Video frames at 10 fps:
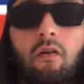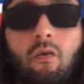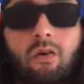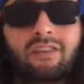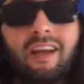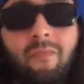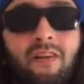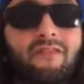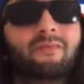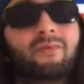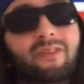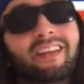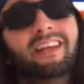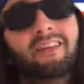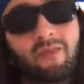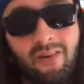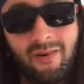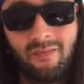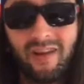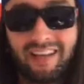What's up everybody?
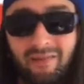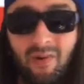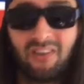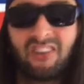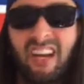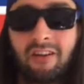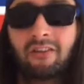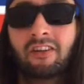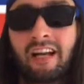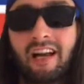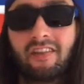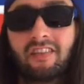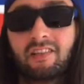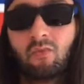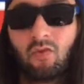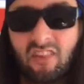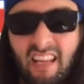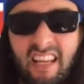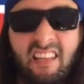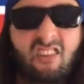Welcome back to my channel. This one
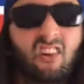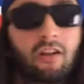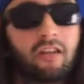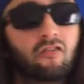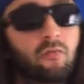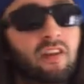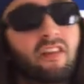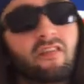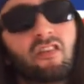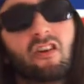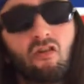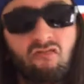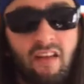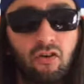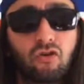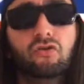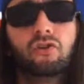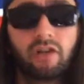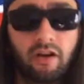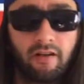is a little bit of a
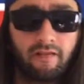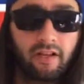revolutionary